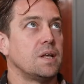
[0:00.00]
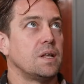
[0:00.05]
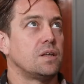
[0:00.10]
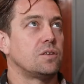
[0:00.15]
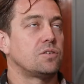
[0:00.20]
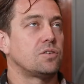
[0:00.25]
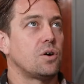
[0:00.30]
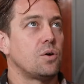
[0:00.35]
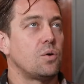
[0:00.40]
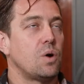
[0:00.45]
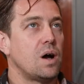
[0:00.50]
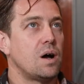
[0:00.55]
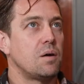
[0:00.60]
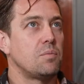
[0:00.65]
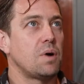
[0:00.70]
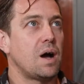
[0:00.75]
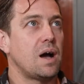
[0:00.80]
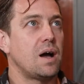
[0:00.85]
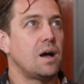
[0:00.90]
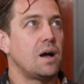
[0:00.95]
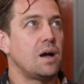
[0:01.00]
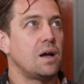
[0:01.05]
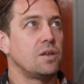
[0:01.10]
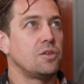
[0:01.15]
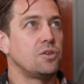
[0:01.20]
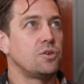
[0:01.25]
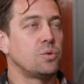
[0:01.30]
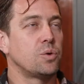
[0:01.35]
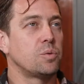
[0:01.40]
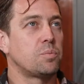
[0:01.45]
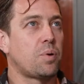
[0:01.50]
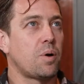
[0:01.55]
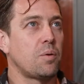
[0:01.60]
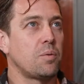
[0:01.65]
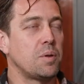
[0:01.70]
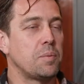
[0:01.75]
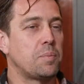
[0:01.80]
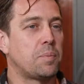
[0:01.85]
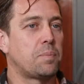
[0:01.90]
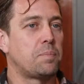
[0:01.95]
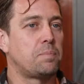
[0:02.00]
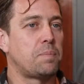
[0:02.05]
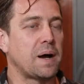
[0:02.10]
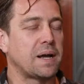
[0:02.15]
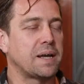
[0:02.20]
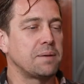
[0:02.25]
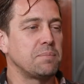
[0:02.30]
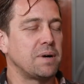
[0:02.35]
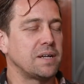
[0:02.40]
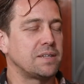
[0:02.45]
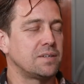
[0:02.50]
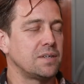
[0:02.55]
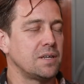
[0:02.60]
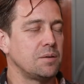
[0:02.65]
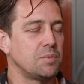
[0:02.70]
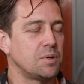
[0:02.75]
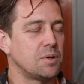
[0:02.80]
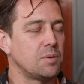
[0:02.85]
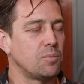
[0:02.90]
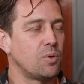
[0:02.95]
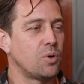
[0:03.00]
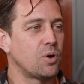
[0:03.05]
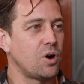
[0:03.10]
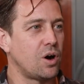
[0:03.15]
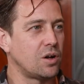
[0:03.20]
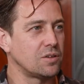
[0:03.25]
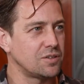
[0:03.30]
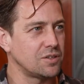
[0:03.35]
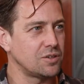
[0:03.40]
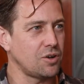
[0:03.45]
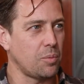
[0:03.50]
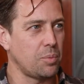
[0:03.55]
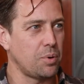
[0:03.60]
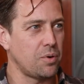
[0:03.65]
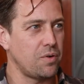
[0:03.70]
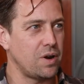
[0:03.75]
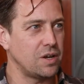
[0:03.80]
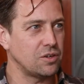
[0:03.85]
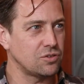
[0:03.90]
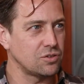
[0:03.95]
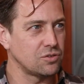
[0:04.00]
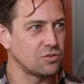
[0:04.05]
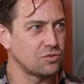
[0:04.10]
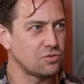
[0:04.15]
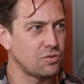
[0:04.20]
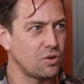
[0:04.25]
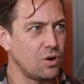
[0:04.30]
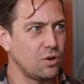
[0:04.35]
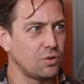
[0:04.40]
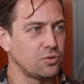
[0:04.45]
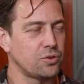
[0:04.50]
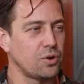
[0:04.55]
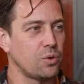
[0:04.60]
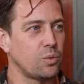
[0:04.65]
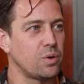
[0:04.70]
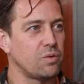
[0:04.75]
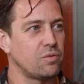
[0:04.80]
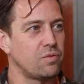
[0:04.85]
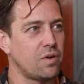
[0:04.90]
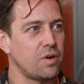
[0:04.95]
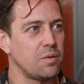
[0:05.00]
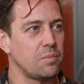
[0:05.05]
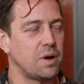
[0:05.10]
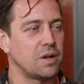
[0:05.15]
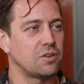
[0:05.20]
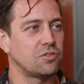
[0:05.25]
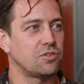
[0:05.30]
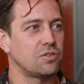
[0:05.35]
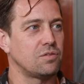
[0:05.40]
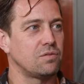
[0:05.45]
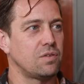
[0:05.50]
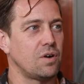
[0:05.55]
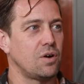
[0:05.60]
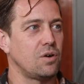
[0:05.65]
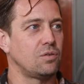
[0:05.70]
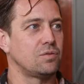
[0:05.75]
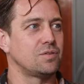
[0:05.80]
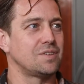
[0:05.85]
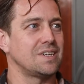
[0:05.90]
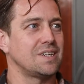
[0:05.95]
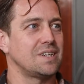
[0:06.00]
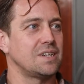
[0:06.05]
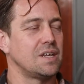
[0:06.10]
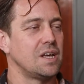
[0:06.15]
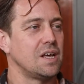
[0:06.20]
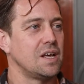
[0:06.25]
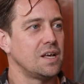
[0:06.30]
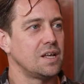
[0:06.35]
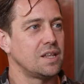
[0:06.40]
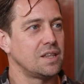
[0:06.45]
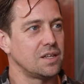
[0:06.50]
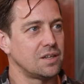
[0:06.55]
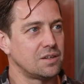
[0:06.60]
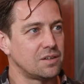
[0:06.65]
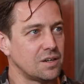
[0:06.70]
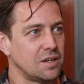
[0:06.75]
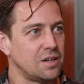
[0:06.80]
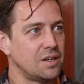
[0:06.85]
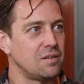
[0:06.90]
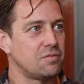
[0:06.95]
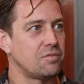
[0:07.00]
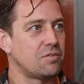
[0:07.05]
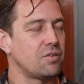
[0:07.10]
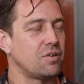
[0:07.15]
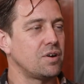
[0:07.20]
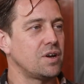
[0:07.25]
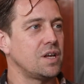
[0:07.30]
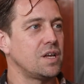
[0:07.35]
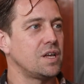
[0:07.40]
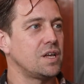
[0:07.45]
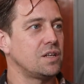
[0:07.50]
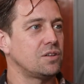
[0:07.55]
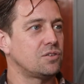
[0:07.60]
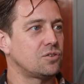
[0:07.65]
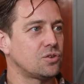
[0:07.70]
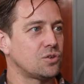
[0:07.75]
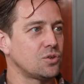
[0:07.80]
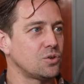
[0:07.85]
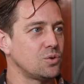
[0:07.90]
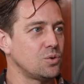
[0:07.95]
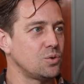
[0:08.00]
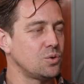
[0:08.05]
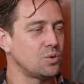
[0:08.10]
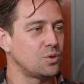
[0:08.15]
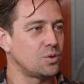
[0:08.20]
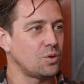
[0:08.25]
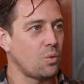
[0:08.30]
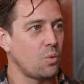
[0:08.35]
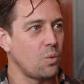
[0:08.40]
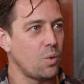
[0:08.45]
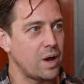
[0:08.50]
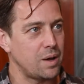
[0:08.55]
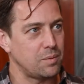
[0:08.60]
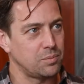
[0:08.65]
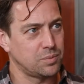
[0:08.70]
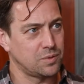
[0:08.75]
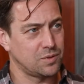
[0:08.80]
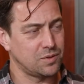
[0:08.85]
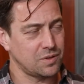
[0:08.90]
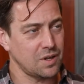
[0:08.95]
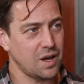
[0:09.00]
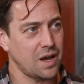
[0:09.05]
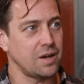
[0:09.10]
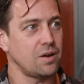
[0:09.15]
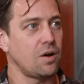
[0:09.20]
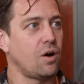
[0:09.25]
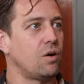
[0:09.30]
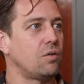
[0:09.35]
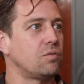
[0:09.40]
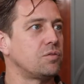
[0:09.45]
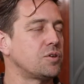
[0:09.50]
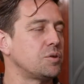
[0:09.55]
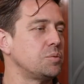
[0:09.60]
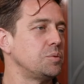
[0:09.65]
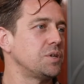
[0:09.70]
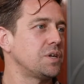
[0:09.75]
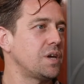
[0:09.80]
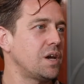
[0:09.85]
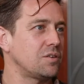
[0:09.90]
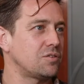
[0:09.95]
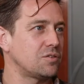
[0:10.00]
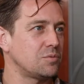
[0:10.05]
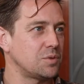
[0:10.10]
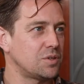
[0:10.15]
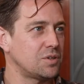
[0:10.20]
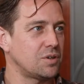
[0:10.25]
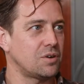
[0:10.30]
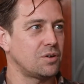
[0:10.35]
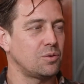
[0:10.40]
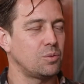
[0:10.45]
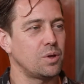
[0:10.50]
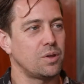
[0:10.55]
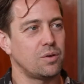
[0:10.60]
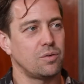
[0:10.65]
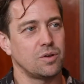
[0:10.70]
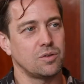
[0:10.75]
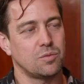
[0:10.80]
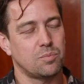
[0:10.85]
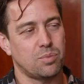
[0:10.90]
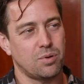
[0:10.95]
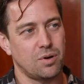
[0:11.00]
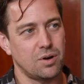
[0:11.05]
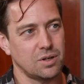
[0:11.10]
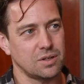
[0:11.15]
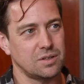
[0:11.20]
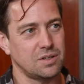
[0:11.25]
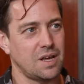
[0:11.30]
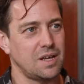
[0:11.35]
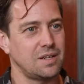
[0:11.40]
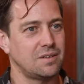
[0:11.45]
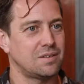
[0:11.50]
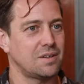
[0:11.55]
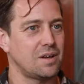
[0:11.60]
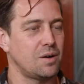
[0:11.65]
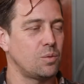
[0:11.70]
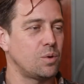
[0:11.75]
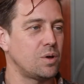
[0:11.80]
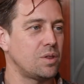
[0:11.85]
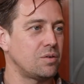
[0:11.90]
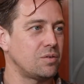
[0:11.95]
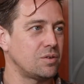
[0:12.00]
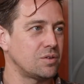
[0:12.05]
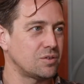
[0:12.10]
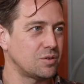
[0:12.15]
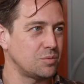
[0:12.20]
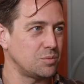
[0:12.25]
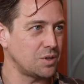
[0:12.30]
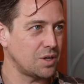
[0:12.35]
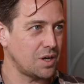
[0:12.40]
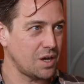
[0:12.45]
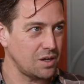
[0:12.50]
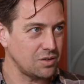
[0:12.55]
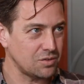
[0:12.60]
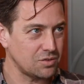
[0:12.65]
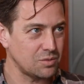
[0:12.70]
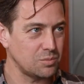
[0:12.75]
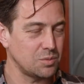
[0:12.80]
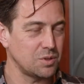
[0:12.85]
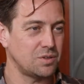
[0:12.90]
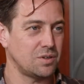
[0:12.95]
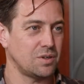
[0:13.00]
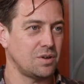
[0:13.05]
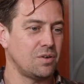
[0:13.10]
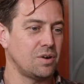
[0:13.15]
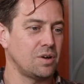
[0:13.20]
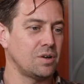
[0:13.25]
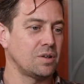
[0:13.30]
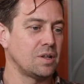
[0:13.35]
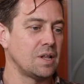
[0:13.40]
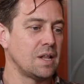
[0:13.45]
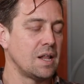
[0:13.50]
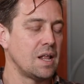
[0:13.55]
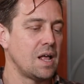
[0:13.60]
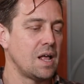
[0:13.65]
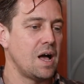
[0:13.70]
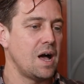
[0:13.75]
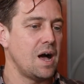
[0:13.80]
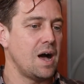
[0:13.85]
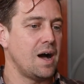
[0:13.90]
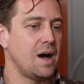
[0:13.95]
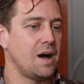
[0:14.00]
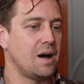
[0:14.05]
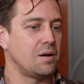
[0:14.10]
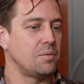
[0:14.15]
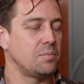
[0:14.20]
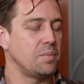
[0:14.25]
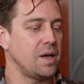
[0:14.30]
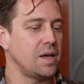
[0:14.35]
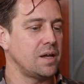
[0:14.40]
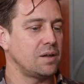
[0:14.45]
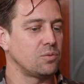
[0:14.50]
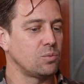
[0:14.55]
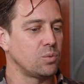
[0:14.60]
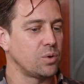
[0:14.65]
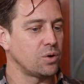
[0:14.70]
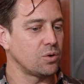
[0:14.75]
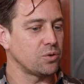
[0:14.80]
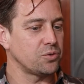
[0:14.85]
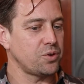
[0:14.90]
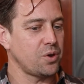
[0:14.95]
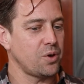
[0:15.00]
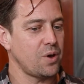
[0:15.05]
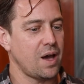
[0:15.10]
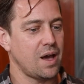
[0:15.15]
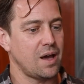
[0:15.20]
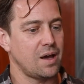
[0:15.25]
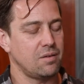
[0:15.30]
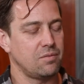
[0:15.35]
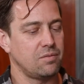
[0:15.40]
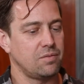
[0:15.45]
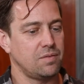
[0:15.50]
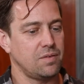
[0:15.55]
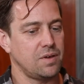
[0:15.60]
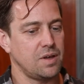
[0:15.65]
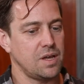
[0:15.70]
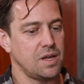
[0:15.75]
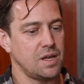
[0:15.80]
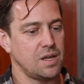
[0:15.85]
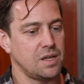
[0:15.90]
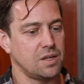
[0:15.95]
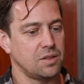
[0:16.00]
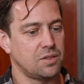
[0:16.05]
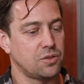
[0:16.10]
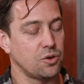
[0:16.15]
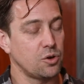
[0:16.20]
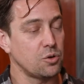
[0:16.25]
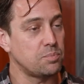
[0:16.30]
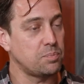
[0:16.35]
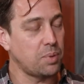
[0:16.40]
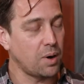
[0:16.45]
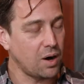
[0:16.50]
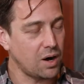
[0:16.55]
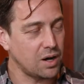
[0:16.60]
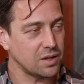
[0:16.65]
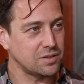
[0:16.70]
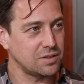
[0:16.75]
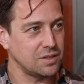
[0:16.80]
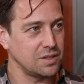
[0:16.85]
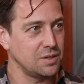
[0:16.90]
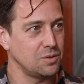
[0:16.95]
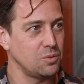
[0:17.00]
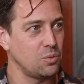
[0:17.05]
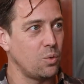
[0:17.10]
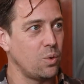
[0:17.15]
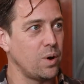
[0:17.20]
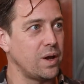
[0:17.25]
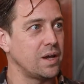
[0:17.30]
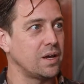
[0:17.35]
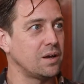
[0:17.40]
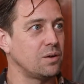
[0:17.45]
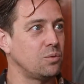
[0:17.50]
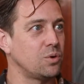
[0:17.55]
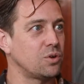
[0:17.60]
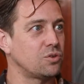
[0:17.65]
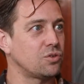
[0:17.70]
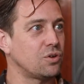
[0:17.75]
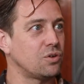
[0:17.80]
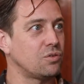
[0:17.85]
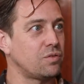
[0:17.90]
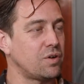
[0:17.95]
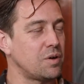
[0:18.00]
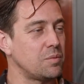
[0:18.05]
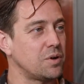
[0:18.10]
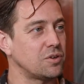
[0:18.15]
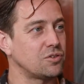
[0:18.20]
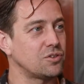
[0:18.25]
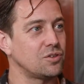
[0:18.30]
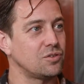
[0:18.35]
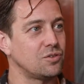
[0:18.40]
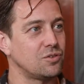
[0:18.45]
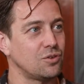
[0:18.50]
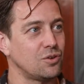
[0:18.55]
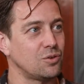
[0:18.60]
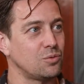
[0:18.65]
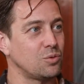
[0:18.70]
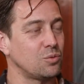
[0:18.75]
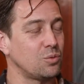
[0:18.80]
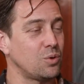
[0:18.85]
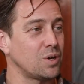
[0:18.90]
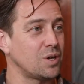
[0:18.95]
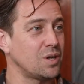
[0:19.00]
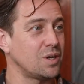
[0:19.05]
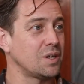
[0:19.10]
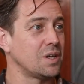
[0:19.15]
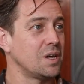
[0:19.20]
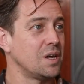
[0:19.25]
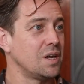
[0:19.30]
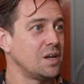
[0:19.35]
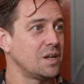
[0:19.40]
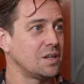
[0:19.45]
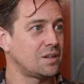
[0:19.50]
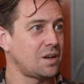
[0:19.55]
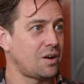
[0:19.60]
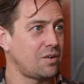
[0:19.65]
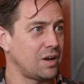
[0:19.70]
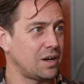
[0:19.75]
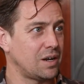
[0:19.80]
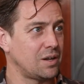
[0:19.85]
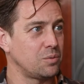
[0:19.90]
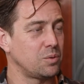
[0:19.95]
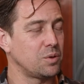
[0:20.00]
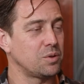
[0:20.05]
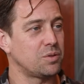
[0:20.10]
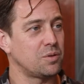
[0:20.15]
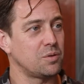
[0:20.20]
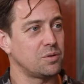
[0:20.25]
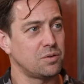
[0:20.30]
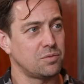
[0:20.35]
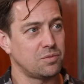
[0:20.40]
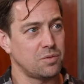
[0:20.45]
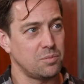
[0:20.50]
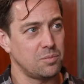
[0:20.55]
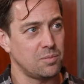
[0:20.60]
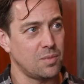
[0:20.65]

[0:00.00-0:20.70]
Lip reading: So you would probably bucket my team in a more content operations role. So we're very much involved in the delivery to the website of the communication material, whether it's product data, whether it's communication material. And we also have a third-party wing, which are very much concerned with working directly with the different